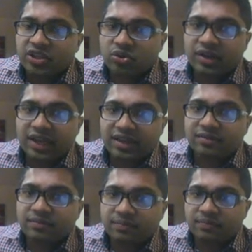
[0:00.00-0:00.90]
you
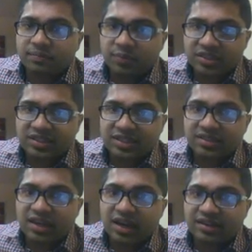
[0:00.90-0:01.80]
can
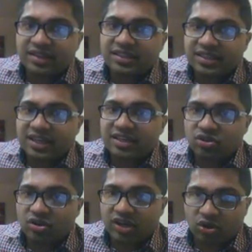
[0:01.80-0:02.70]
purchase 100
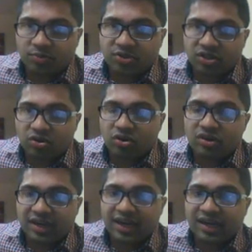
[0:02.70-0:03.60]
shares or an option
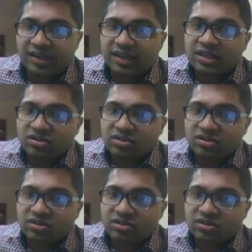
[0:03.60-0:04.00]
contract.